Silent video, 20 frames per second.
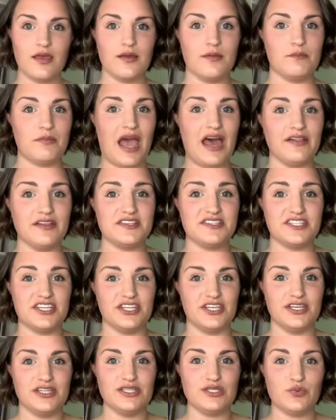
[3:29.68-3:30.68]

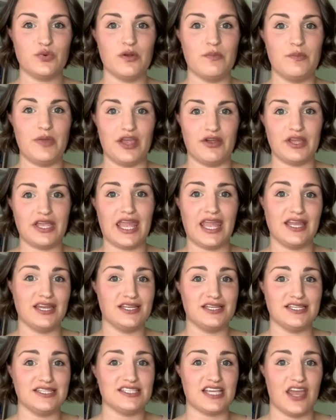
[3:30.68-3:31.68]
Palestinians were barricaded
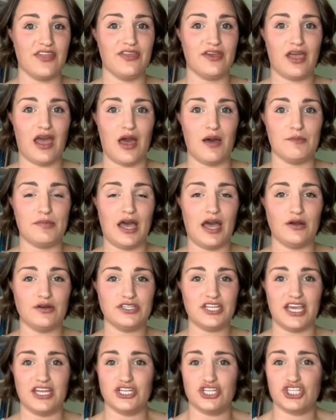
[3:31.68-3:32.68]
inside the compound
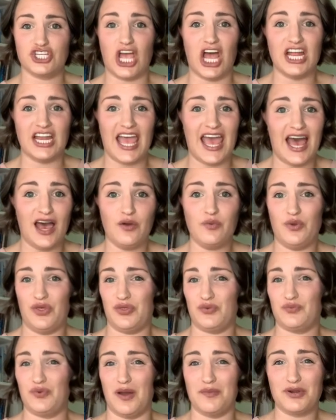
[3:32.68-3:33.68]
and shot at with
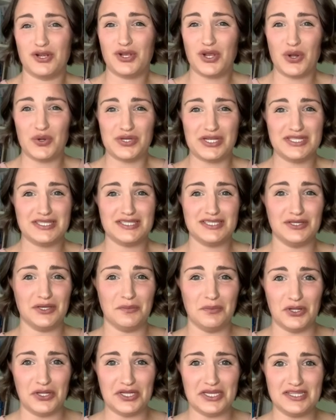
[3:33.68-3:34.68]
rubber-coated steel
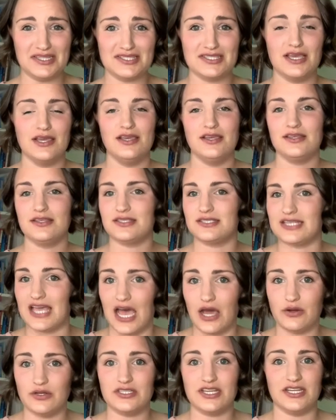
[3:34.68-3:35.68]
bullets,
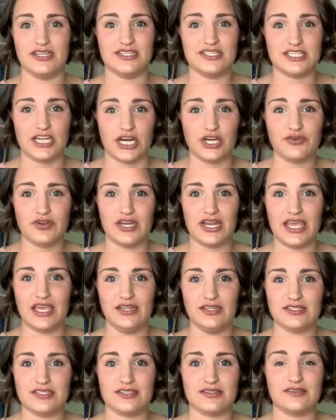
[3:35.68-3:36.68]
sound and stun
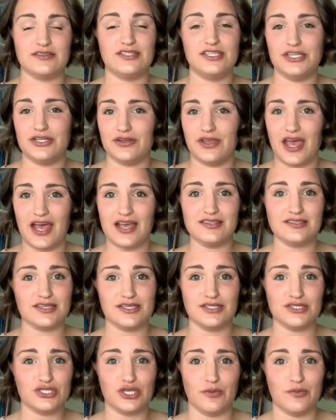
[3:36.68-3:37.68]
grenades, tear gas, and
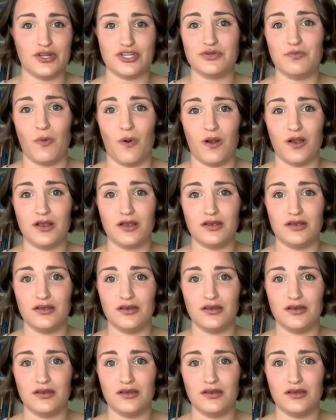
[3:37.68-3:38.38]
so much more.